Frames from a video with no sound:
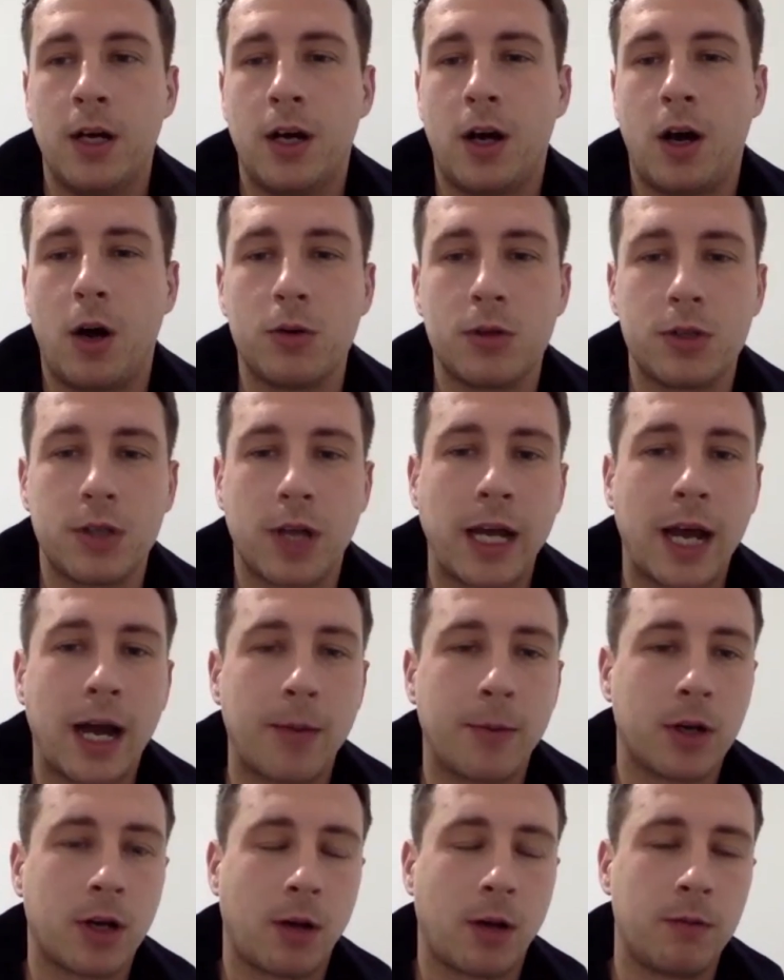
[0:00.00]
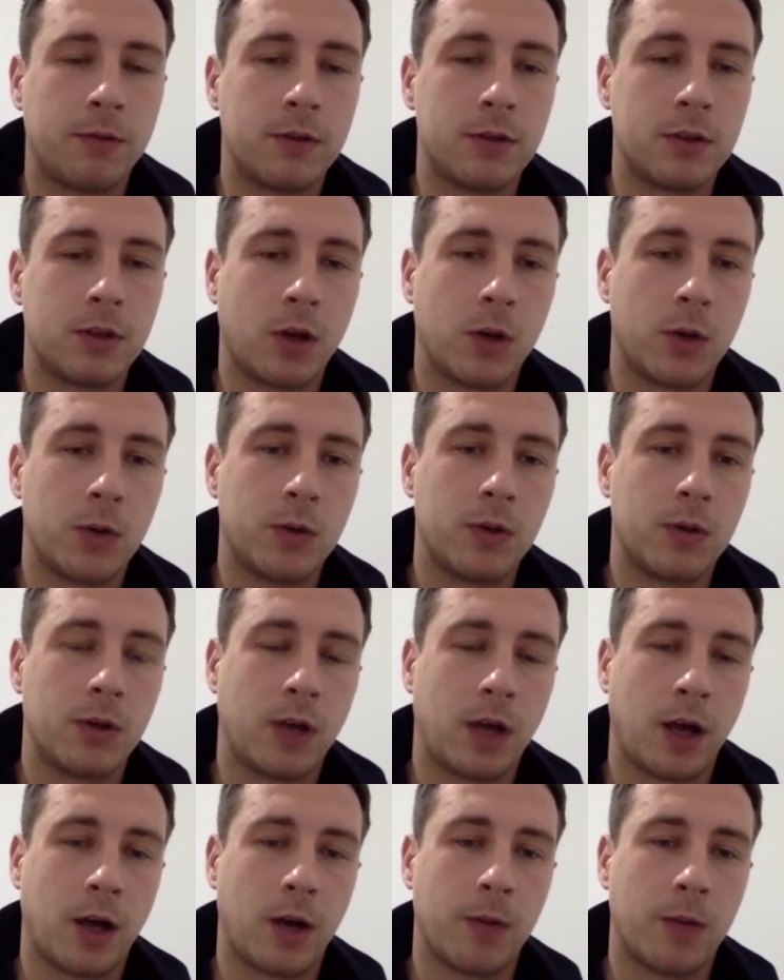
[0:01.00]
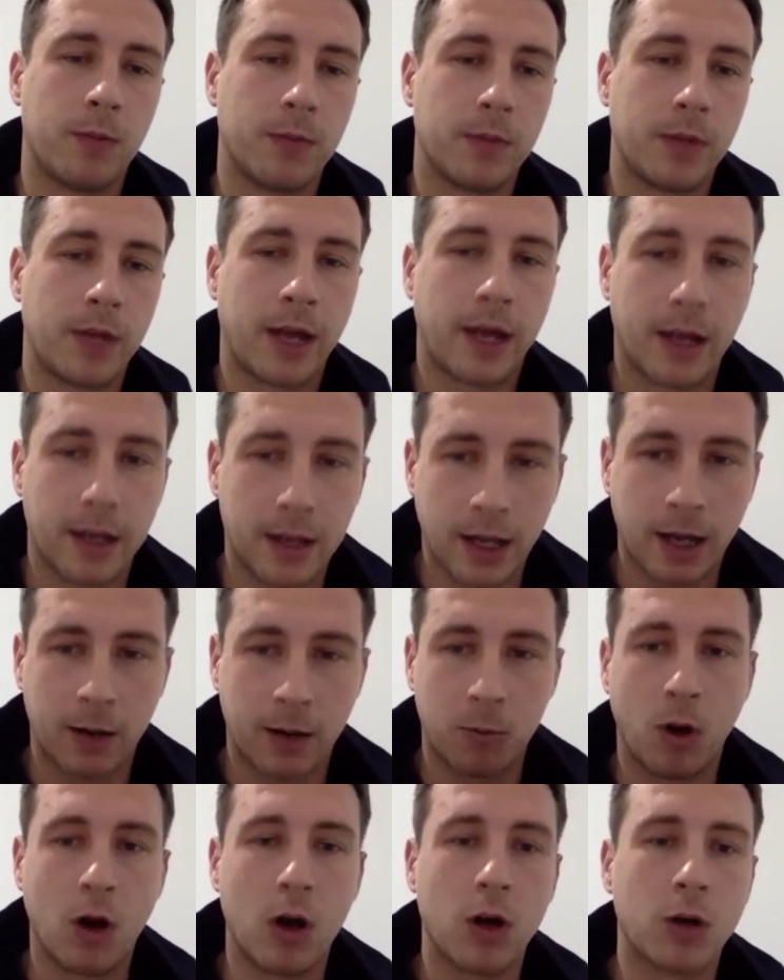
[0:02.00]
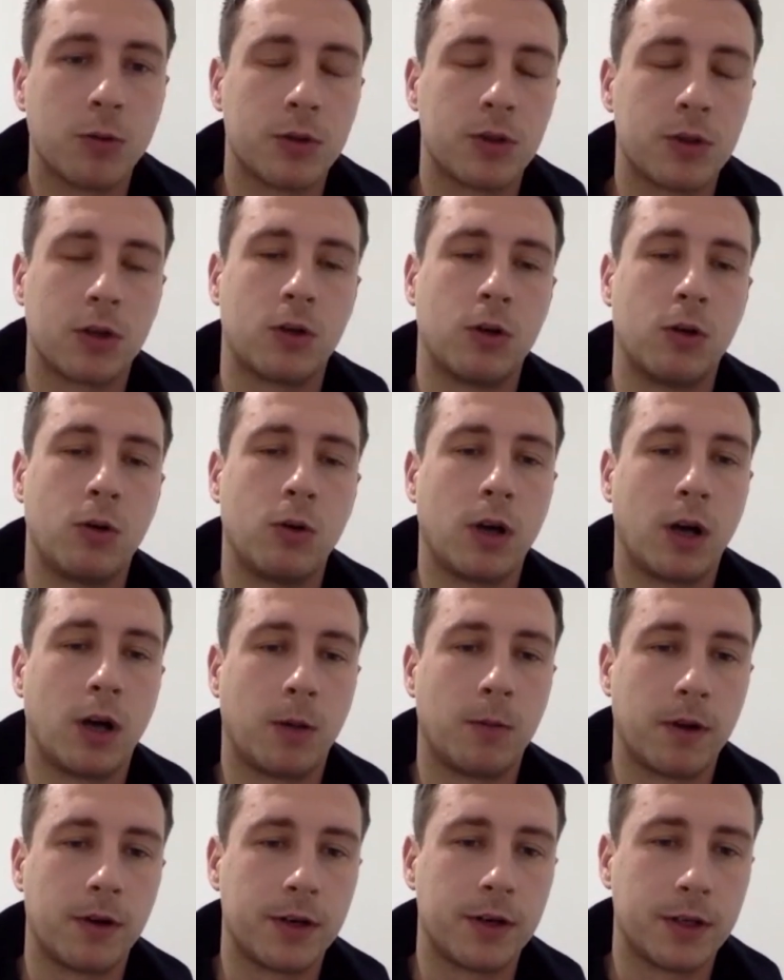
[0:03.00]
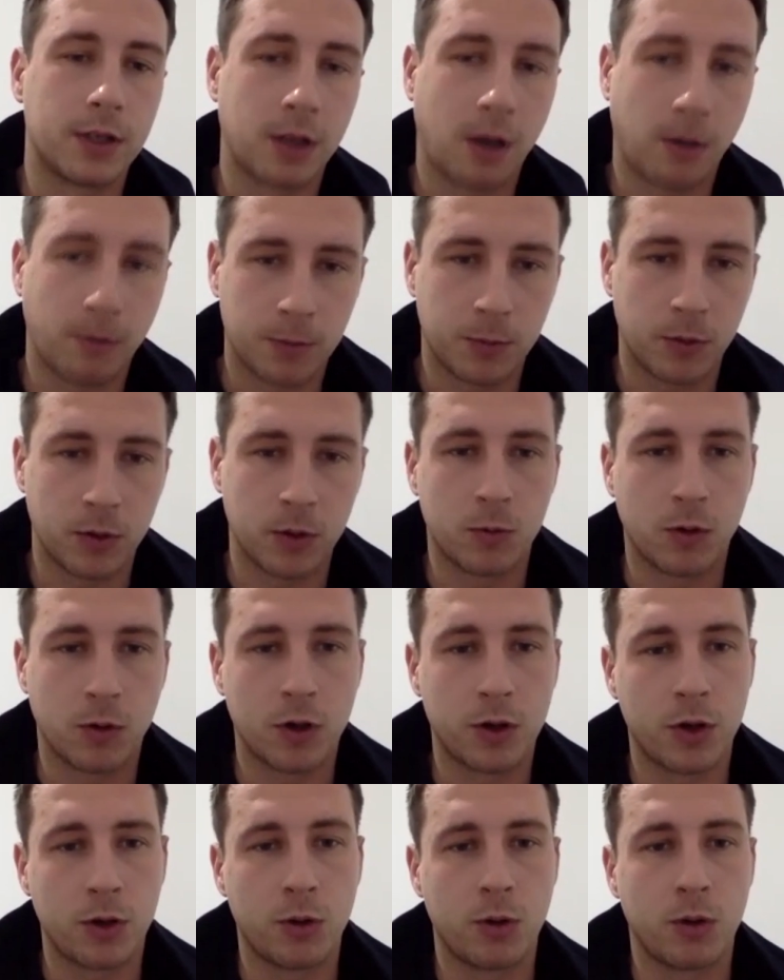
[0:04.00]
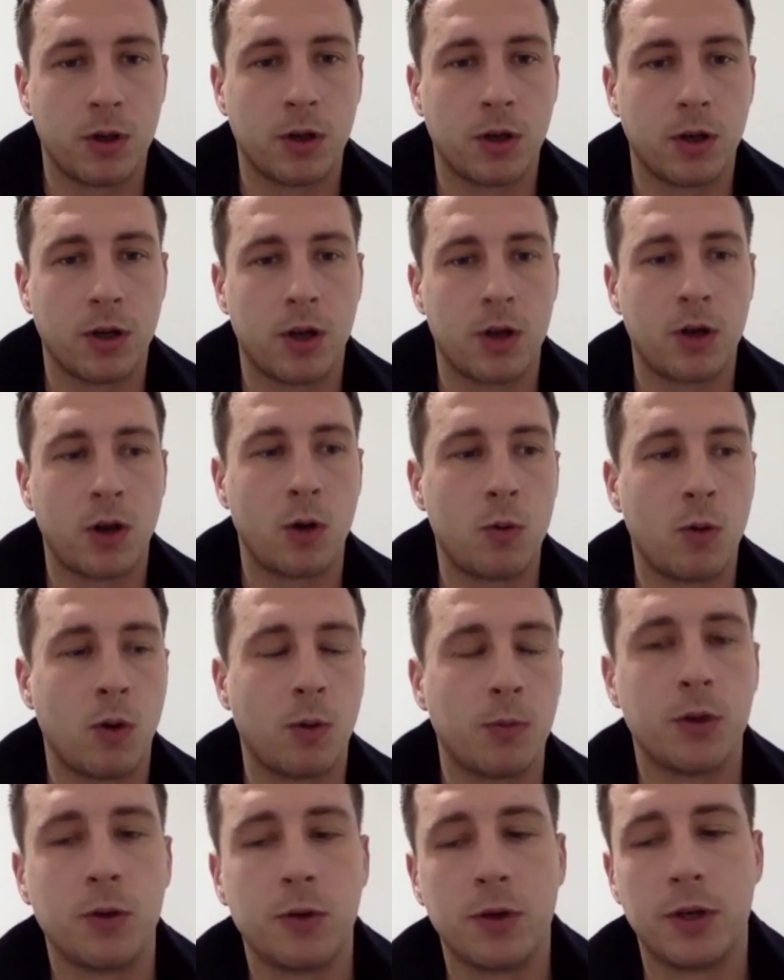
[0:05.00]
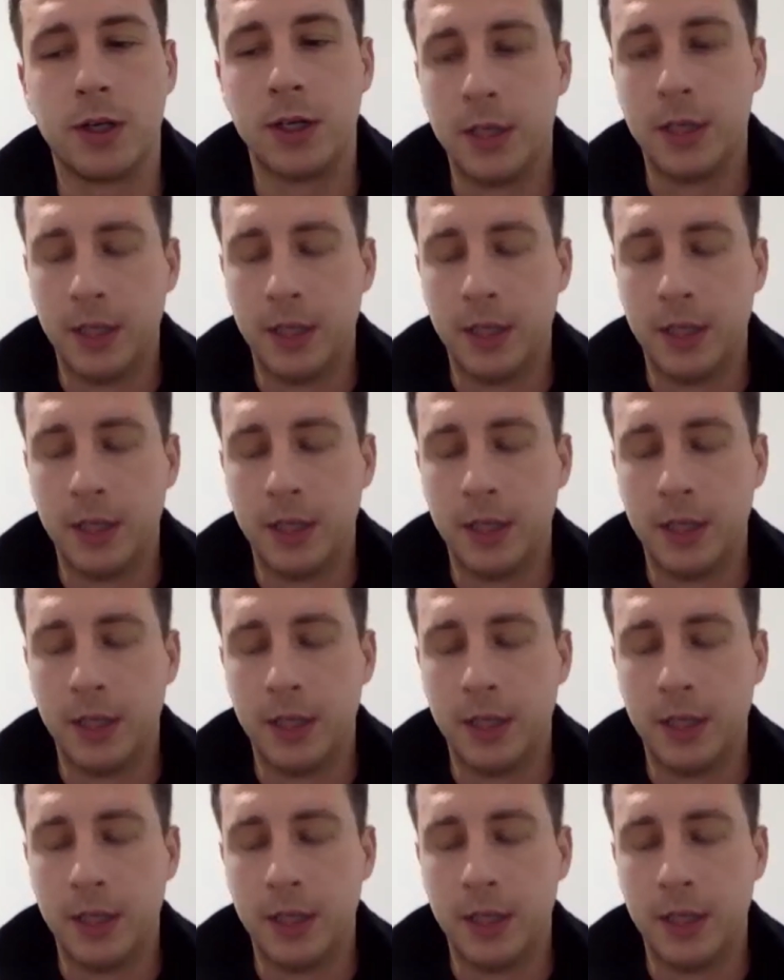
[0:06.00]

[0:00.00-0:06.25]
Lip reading: I would say out of my comfort zone. At work, which I call it, I'm very comfortable in what I do, and I know what I'm doing.